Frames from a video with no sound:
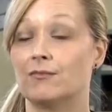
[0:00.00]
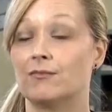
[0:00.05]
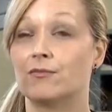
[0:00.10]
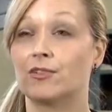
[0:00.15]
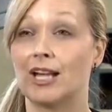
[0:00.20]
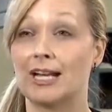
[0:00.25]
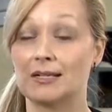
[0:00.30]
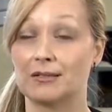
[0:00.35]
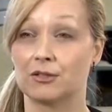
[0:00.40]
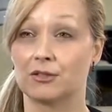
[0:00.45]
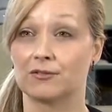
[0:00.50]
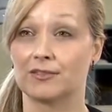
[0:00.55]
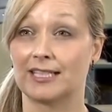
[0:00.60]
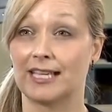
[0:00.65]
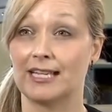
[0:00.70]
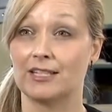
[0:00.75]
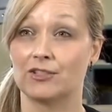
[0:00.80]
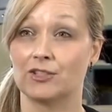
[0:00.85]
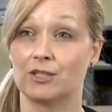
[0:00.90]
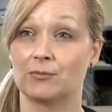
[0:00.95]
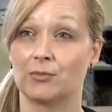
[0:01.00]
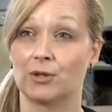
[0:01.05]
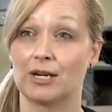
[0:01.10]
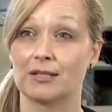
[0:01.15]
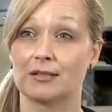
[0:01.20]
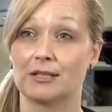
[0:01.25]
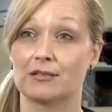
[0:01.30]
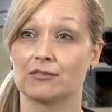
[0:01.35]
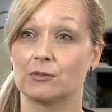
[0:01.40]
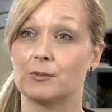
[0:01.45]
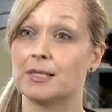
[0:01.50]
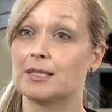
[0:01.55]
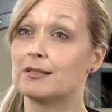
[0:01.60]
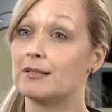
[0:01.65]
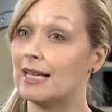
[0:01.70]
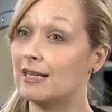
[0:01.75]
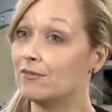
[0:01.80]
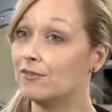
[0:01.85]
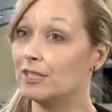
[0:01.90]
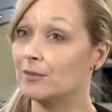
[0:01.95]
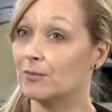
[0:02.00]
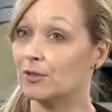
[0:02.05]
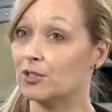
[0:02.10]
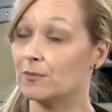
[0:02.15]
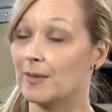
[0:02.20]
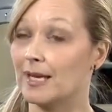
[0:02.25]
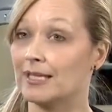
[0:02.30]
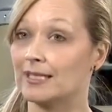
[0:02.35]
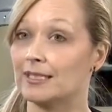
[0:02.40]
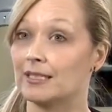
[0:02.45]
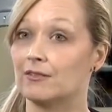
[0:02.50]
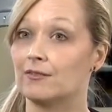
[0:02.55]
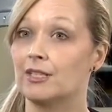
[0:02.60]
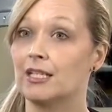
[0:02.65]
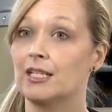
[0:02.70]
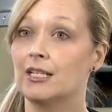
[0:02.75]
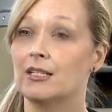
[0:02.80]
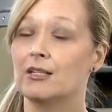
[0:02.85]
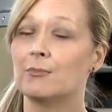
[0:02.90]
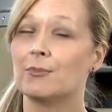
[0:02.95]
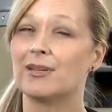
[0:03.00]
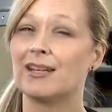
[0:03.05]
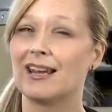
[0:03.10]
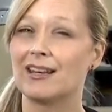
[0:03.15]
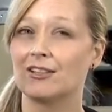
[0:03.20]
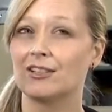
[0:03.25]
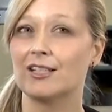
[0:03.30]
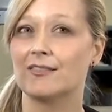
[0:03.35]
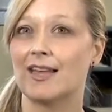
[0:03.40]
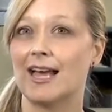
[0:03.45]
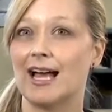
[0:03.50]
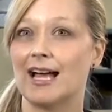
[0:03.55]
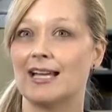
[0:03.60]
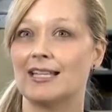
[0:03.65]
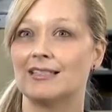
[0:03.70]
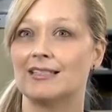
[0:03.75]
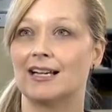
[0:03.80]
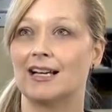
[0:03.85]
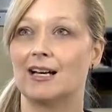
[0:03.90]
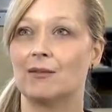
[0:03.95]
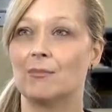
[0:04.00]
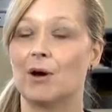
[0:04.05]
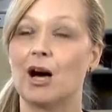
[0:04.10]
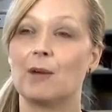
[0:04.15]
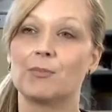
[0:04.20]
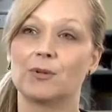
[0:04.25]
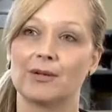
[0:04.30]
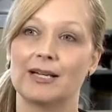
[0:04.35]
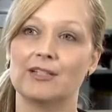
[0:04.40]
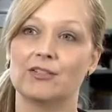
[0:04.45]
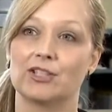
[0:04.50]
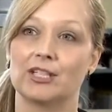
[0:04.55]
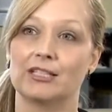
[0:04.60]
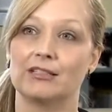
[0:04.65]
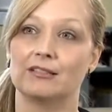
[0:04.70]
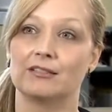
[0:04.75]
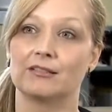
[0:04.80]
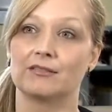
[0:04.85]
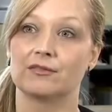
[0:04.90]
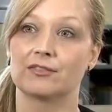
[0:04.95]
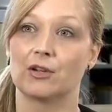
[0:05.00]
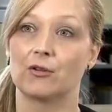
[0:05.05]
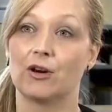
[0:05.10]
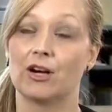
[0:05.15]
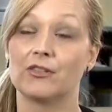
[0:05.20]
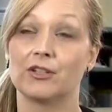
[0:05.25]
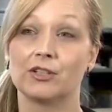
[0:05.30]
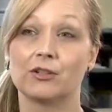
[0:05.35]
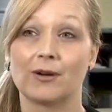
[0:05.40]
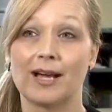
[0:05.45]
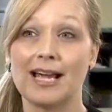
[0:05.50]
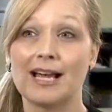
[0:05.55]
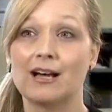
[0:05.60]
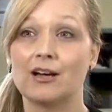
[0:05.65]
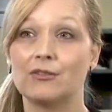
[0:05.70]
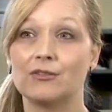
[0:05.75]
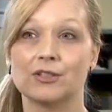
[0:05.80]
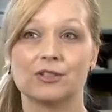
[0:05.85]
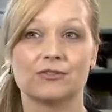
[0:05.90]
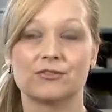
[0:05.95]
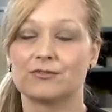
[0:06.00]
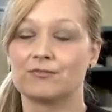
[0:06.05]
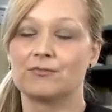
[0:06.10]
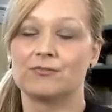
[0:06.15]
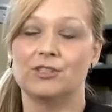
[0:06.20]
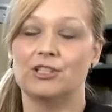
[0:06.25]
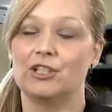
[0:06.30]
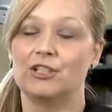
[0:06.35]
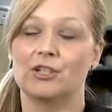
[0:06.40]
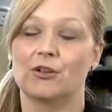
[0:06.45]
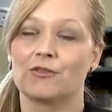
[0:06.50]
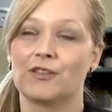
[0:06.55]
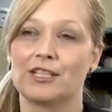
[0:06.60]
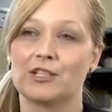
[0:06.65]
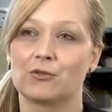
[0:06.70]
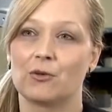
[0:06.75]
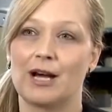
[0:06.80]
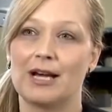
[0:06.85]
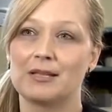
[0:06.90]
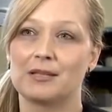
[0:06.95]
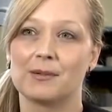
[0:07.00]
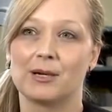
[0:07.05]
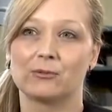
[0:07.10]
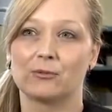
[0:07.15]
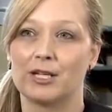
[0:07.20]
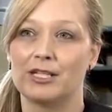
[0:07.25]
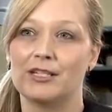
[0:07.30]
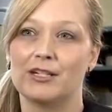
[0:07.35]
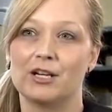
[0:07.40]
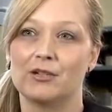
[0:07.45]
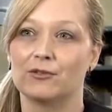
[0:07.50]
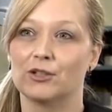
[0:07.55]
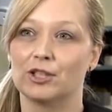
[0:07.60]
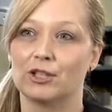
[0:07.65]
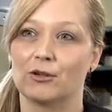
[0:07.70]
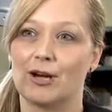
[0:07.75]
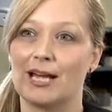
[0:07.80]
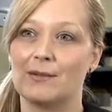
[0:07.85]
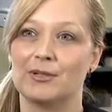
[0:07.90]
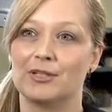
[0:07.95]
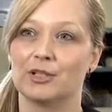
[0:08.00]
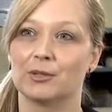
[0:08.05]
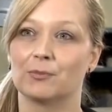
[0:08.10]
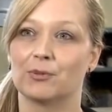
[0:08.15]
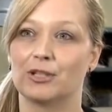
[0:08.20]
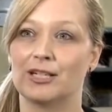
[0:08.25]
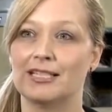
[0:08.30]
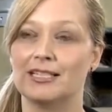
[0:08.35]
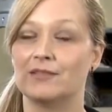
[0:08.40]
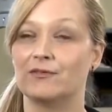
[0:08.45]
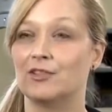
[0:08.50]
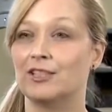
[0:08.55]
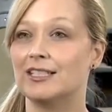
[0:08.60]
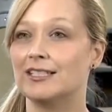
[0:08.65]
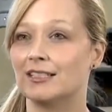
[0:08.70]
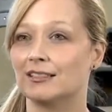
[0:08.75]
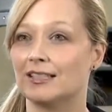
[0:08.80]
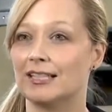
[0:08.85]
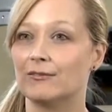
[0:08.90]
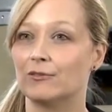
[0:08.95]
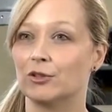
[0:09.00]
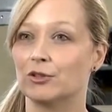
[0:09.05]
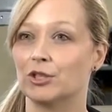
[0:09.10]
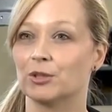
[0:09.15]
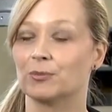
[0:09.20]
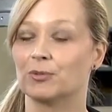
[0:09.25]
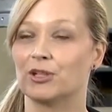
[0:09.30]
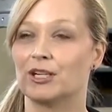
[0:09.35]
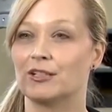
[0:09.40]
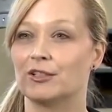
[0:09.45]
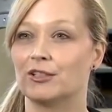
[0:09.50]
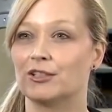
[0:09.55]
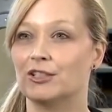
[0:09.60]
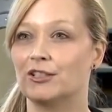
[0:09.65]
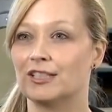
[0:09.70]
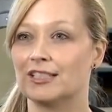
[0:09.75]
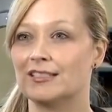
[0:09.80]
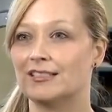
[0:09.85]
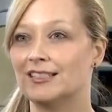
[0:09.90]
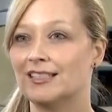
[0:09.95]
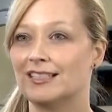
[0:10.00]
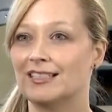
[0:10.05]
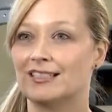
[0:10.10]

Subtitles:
flight certification process from a safety perspective. But not only that, operations. So on the ground, you don't think twice about running over and grabbing your print. If you need to level your printer, you can